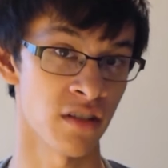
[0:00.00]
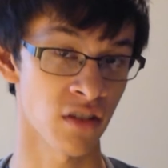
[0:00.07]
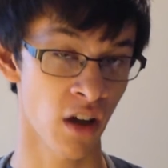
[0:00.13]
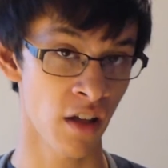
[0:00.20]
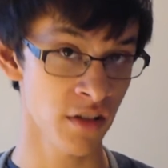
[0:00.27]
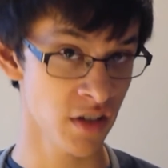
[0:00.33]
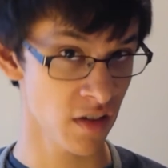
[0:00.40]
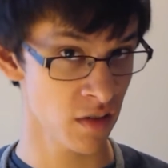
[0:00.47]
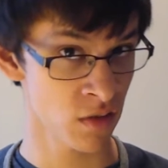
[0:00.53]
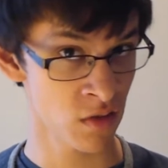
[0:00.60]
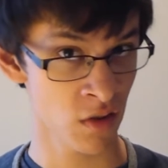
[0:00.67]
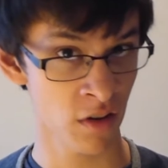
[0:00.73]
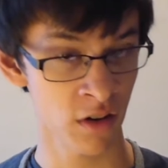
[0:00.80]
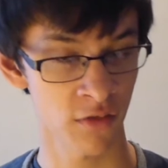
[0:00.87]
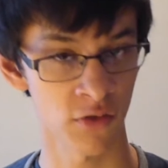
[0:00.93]
college hasn't
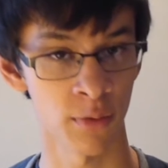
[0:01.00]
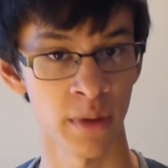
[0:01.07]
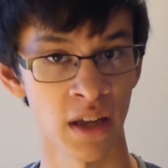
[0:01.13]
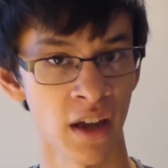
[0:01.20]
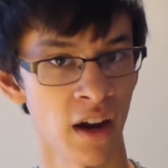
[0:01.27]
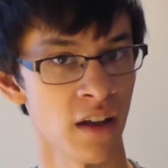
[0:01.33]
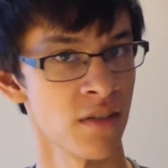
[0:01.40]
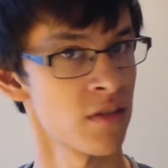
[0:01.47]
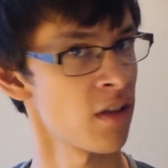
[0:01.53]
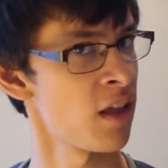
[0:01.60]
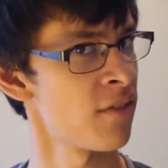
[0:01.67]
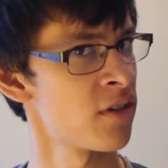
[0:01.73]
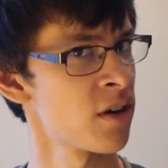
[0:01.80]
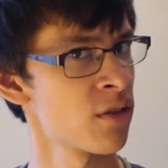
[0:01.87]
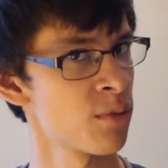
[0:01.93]
started for me yet. I still
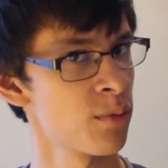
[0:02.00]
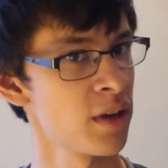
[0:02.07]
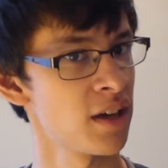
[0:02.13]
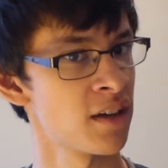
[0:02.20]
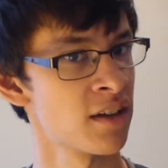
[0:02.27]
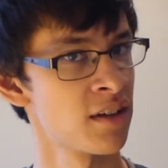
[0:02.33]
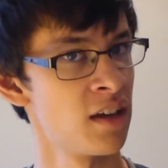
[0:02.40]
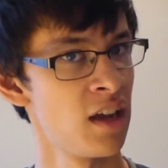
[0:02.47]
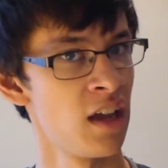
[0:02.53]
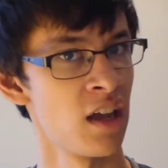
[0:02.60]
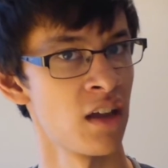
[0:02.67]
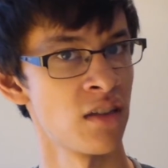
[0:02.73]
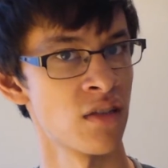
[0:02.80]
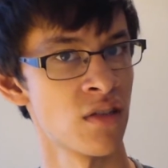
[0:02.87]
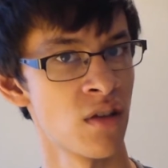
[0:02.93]
have another week,
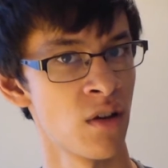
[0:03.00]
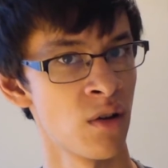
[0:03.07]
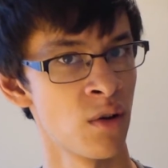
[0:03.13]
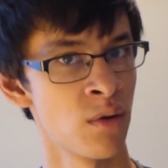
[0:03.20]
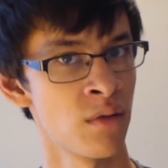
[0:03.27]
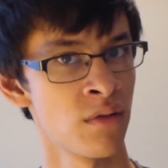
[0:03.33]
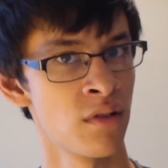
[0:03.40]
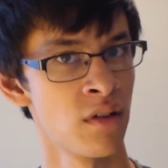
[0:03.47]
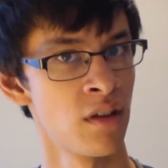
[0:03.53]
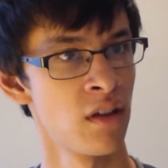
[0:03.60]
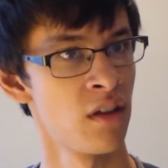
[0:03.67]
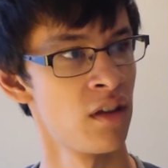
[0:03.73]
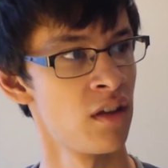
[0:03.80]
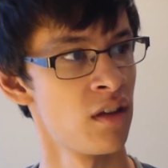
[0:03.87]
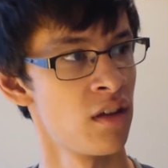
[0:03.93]
and so
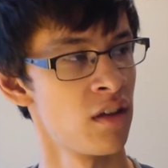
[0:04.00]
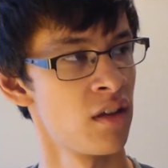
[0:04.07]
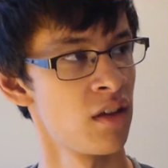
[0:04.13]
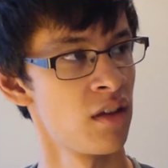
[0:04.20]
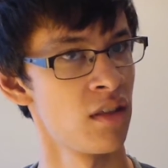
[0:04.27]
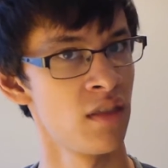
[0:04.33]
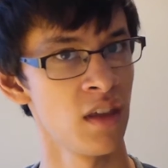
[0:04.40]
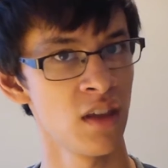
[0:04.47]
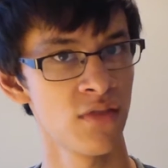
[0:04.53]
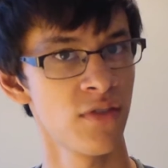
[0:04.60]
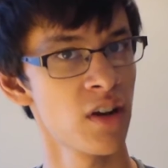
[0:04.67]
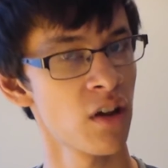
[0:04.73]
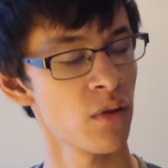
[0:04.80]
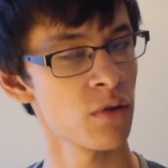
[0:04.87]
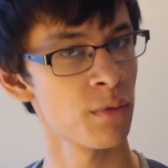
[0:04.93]
these
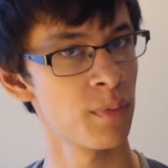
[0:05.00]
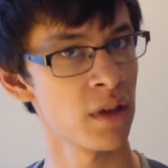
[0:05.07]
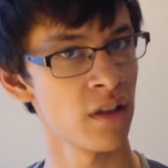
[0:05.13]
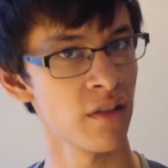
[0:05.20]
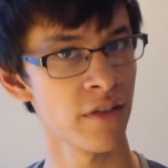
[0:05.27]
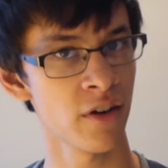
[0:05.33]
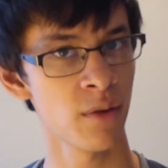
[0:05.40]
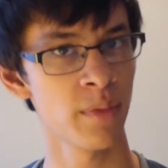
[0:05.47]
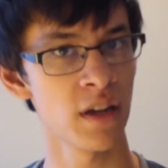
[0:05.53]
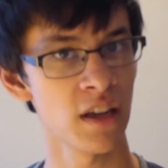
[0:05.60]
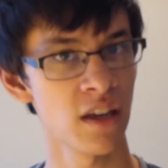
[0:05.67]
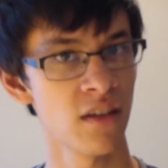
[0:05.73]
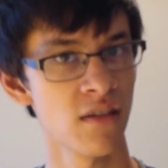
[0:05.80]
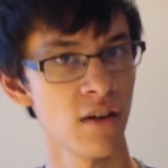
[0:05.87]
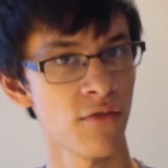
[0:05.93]
videos will be a little bit
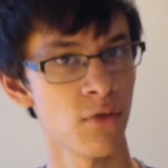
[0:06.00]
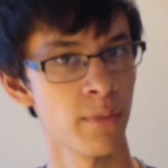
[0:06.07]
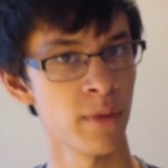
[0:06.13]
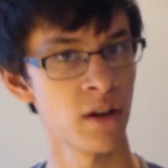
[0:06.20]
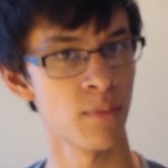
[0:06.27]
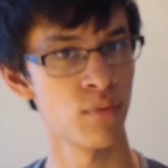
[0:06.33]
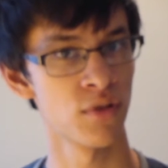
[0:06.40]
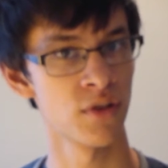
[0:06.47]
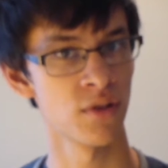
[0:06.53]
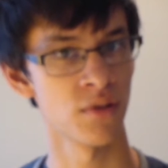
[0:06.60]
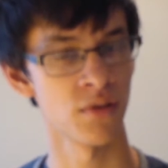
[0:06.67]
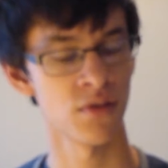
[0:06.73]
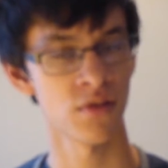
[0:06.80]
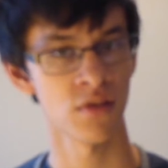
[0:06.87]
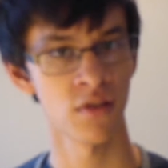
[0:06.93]
easier for me to
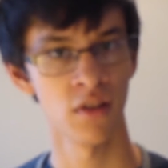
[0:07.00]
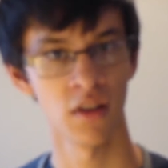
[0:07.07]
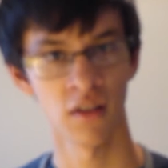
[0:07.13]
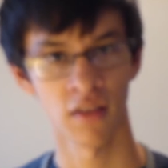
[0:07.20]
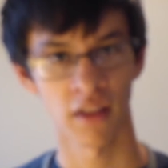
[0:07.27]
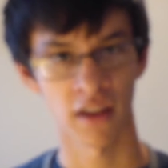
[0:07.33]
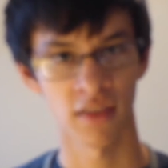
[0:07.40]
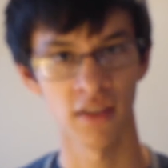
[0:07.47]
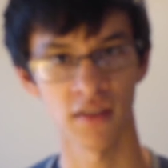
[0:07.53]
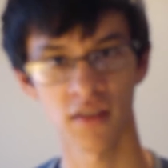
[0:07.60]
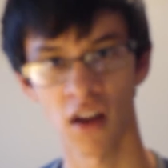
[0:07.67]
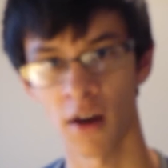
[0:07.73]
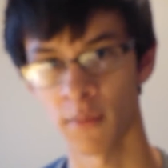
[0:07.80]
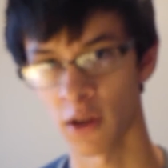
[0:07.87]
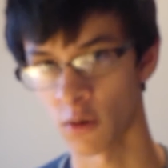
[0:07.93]
produce like this
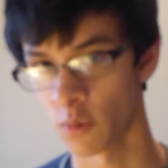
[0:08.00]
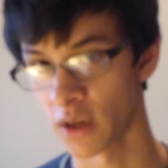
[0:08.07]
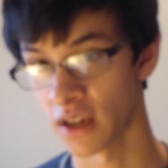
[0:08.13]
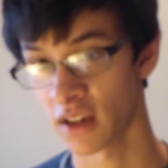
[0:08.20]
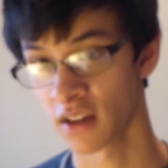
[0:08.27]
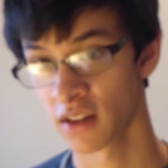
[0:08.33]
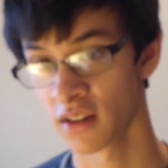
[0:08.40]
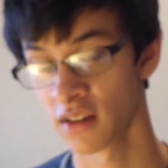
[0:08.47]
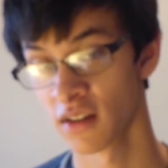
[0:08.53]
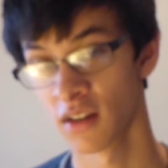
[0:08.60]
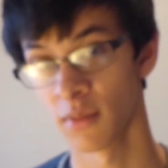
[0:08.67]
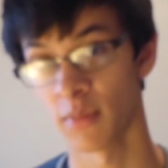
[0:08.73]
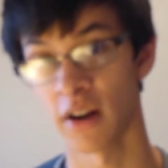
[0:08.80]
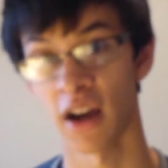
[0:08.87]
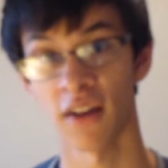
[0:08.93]
coming week.
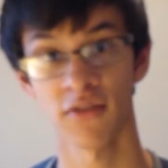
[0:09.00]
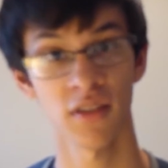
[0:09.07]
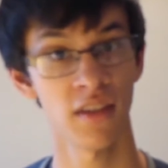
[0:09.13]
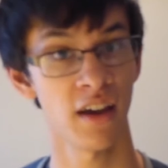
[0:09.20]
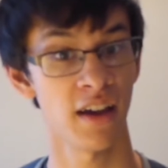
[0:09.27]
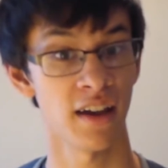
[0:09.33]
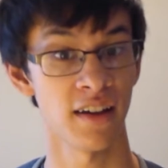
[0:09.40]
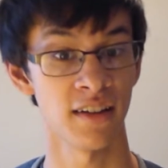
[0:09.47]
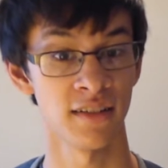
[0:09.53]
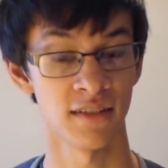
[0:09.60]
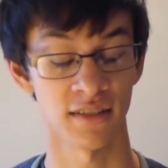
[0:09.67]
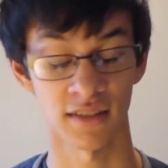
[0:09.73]
But after that,